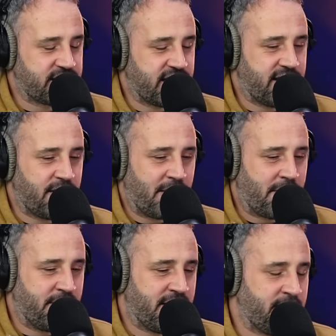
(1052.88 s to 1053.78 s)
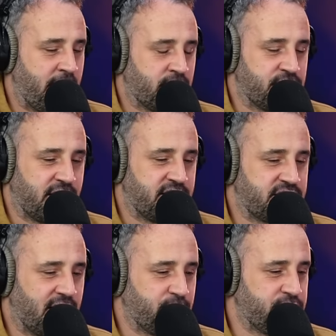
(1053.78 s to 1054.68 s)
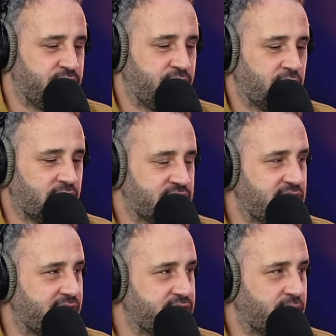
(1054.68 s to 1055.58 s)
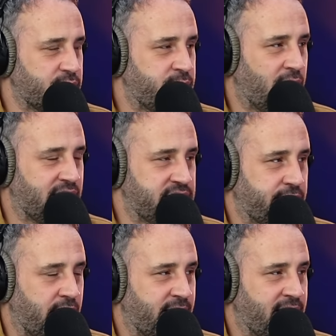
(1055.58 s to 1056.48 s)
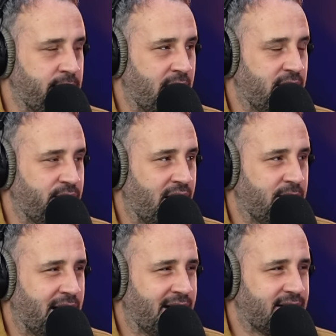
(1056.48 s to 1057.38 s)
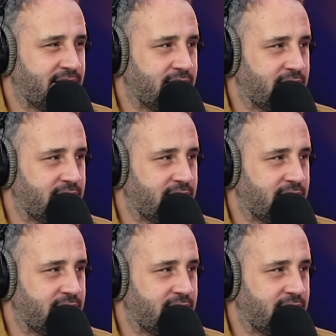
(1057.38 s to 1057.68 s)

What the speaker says: saying there about maybe naming an unchanged side. Would you roll unchanged, or would you put Archie Gray back in maybe at right back?